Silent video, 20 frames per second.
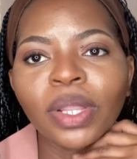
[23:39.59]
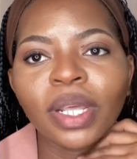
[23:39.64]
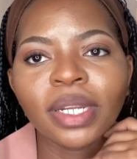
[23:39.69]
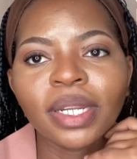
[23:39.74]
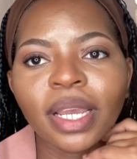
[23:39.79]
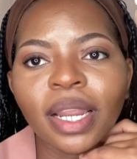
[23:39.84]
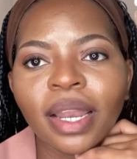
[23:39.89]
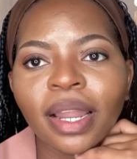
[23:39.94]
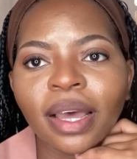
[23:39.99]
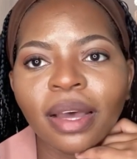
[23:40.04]

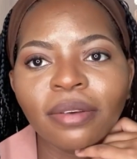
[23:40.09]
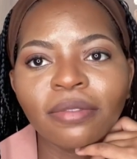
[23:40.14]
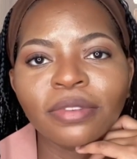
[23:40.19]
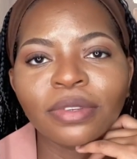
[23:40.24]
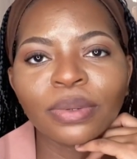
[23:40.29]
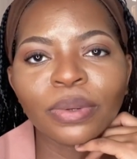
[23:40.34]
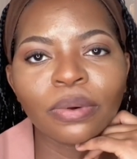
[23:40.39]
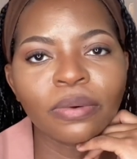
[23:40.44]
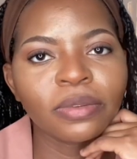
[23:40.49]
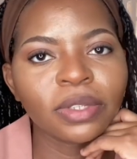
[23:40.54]
that I love
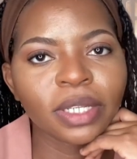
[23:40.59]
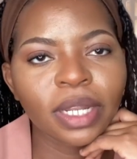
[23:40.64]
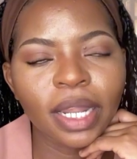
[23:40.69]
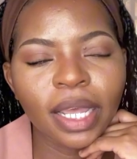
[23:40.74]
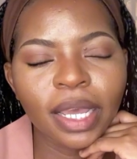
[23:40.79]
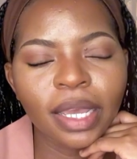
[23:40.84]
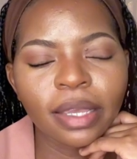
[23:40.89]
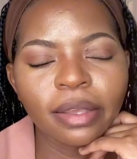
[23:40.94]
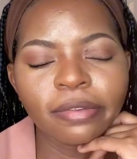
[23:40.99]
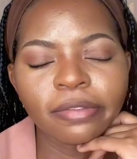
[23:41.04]
soft
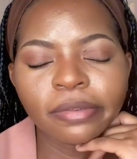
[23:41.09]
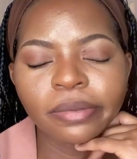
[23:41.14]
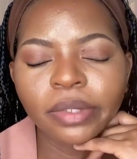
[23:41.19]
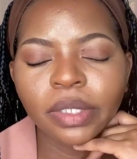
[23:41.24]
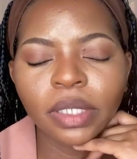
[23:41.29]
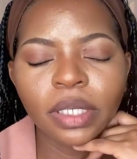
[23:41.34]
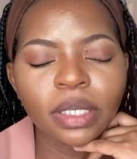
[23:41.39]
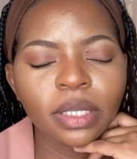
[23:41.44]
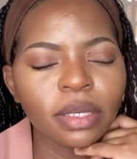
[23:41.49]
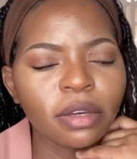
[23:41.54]
life,
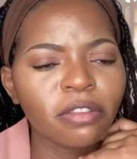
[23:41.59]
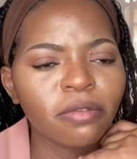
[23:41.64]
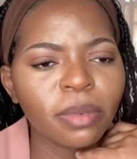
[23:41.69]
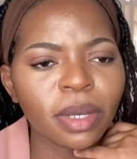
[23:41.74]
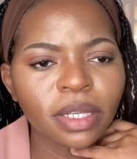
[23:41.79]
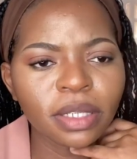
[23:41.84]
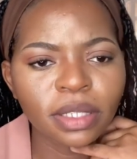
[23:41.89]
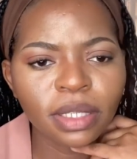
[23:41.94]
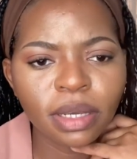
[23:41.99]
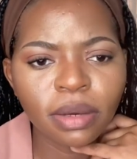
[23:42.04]
taking care of
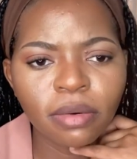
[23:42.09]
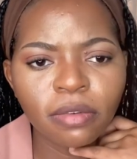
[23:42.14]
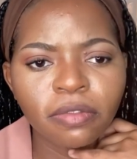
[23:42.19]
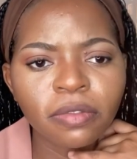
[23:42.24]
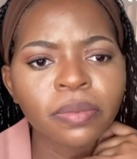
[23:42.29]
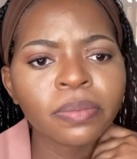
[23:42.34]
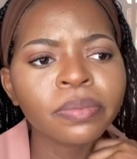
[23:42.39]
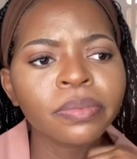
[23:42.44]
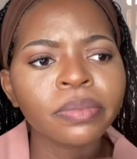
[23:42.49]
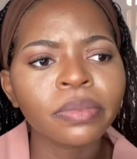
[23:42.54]
myself.